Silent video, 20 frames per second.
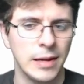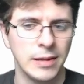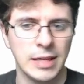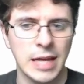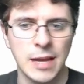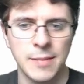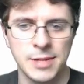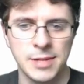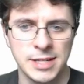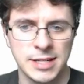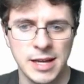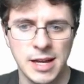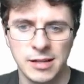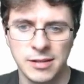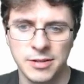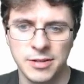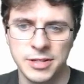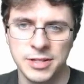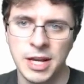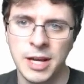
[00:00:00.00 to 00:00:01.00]
The game is
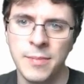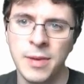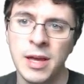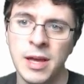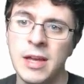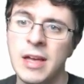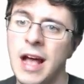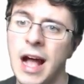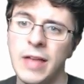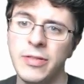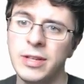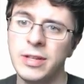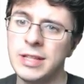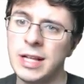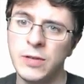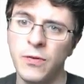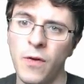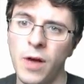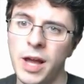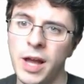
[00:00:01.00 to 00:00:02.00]
exactly the same. I think
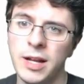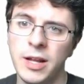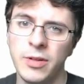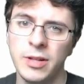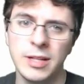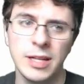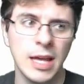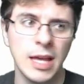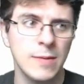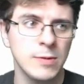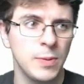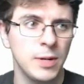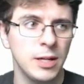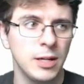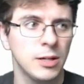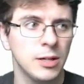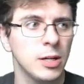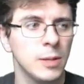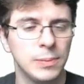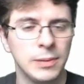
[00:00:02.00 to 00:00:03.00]
that's fine. I think the game's been in
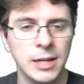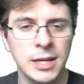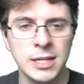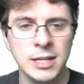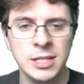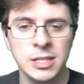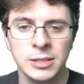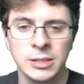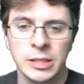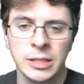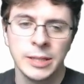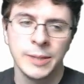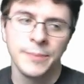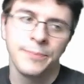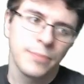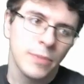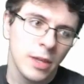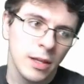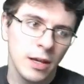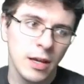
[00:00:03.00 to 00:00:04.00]
a good place.
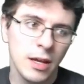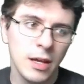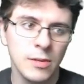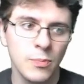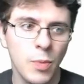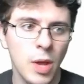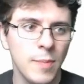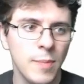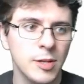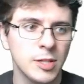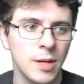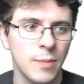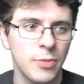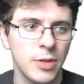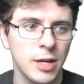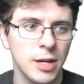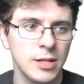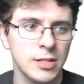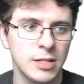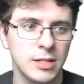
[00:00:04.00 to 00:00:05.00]
Yeah, maybe some
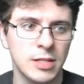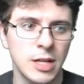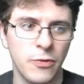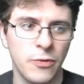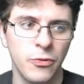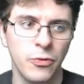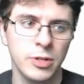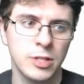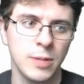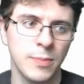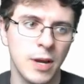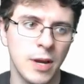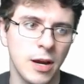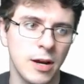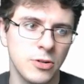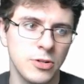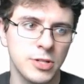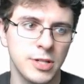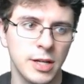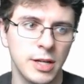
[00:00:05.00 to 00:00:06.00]
things, definitely some
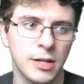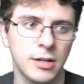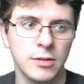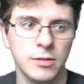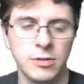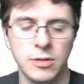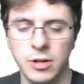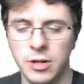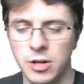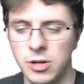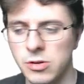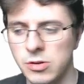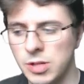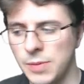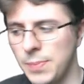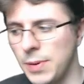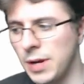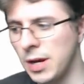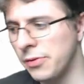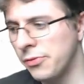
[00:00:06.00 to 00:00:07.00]
characters that could use a
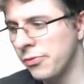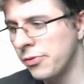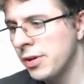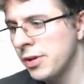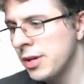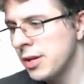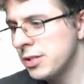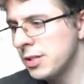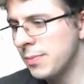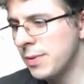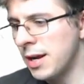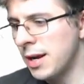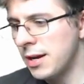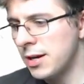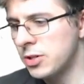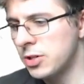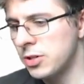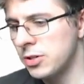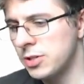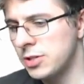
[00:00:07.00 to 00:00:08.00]
buff, some
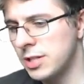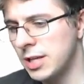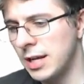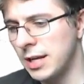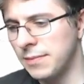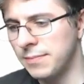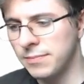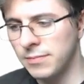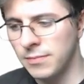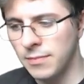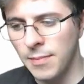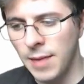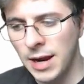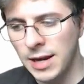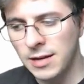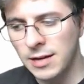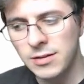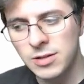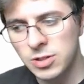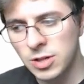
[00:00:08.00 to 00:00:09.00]
characters that
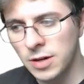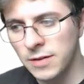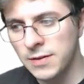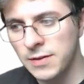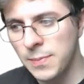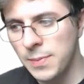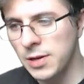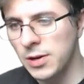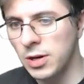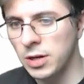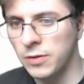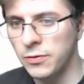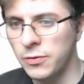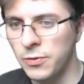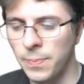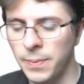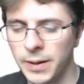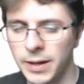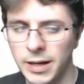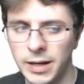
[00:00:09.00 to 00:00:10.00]
might deserve to be nerfed,
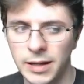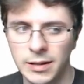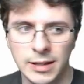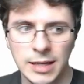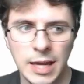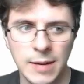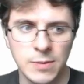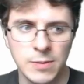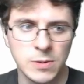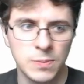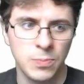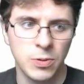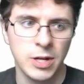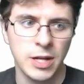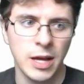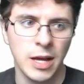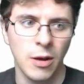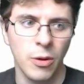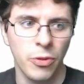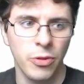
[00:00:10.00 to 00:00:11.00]
but the game's pretty
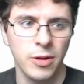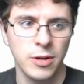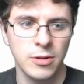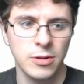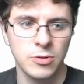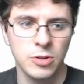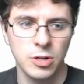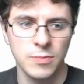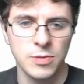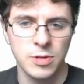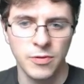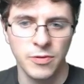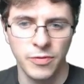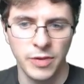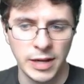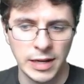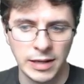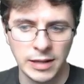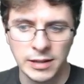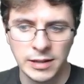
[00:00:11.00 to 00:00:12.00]
healthy in terms of
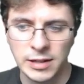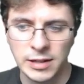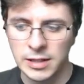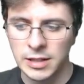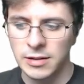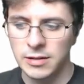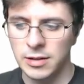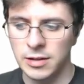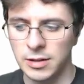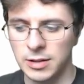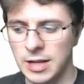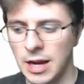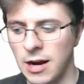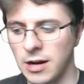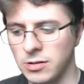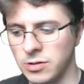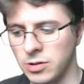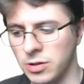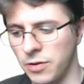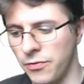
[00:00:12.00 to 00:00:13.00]
like the
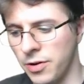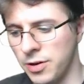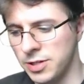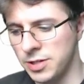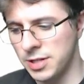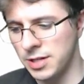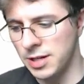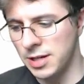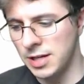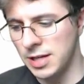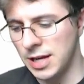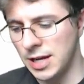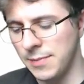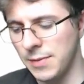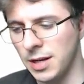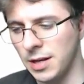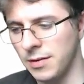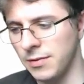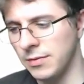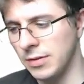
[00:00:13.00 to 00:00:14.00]
character diversity. I
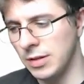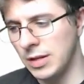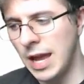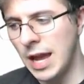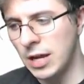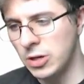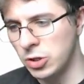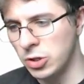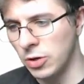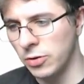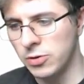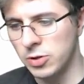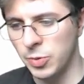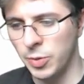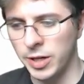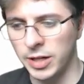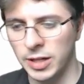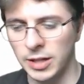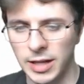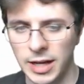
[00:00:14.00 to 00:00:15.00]
mean, yeah, Joker's
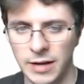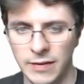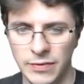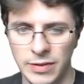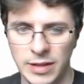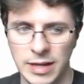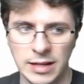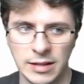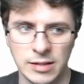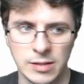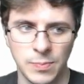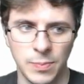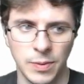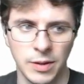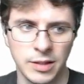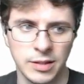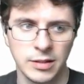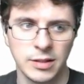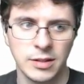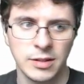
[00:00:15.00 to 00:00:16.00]
winning a lot of things,
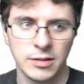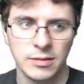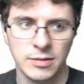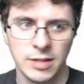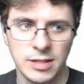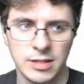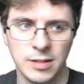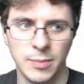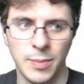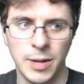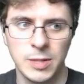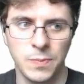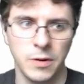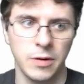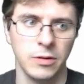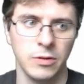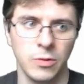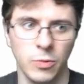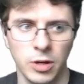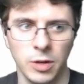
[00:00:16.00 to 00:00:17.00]
but the best
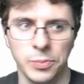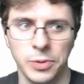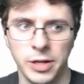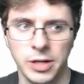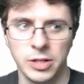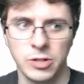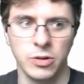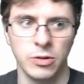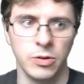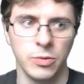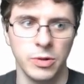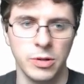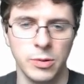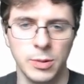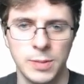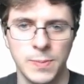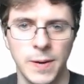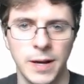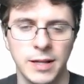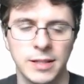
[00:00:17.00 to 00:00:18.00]
player in the world playing Joker, what do you
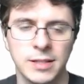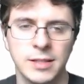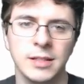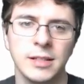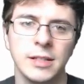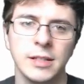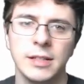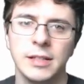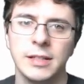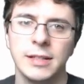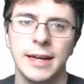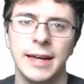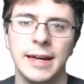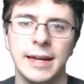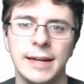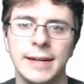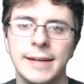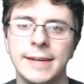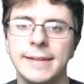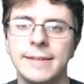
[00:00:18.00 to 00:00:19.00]
expect?
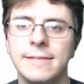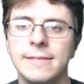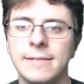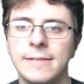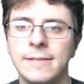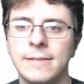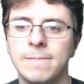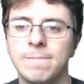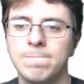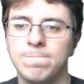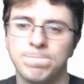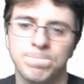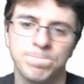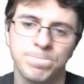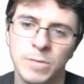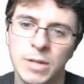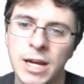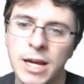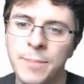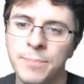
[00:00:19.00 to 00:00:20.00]
And
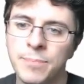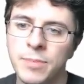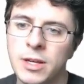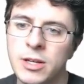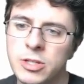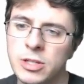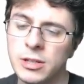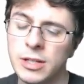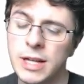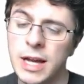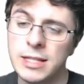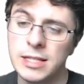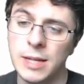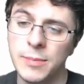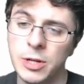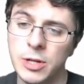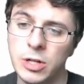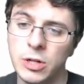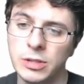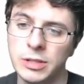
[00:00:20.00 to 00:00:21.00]
yeah, so guys, let
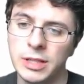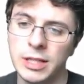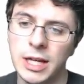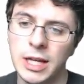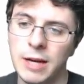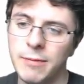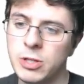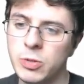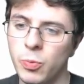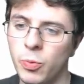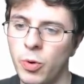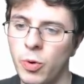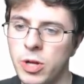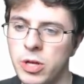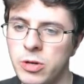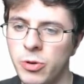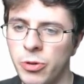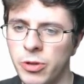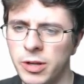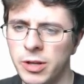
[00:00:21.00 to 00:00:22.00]
me know in the comments, what do
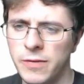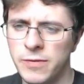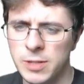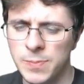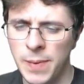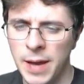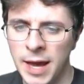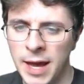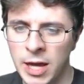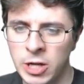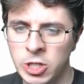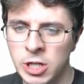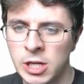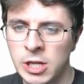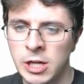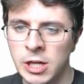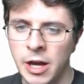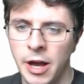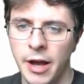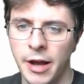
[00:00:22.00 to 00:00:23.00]
you think of this patch?
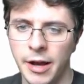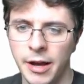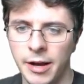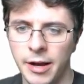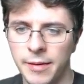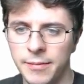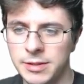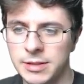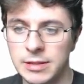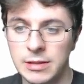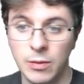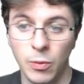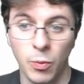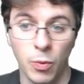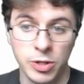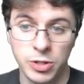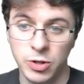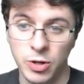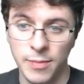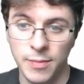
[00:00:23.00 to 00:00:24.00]

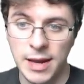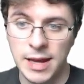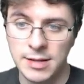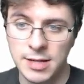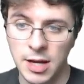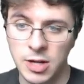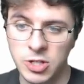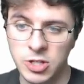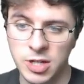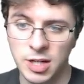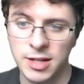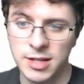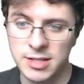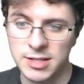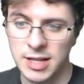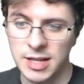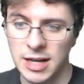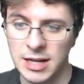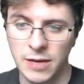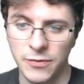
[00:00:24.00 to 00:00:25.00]
Was your main touched in
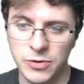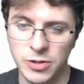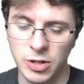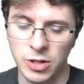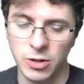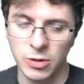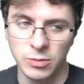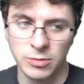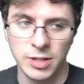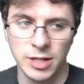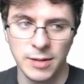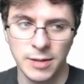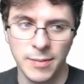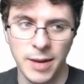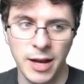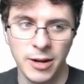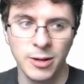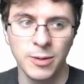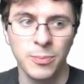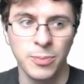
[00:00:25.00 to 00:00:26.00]
this? And if so, did it
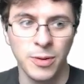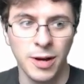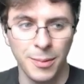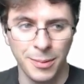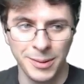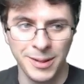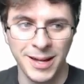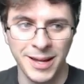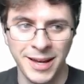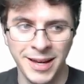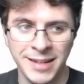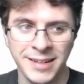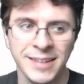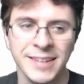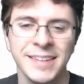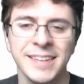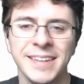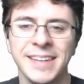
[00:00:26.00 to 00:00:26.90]
matter? Probably not.